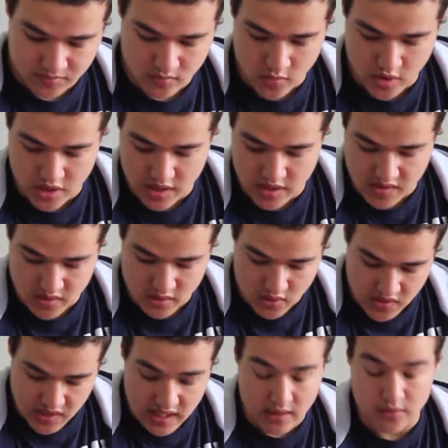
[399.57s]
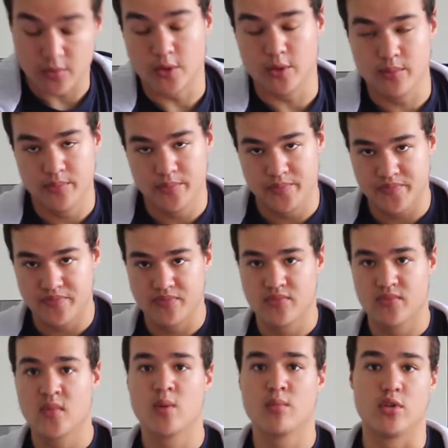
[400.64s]
which is a New Zealand fruit.
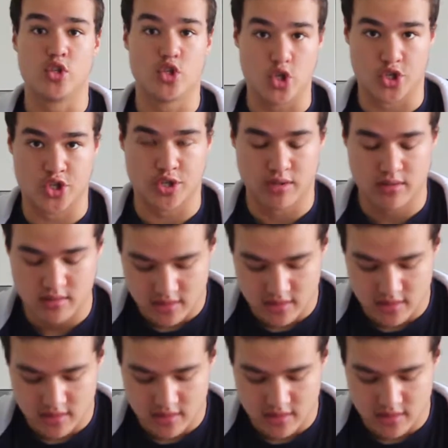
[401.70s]
But shush!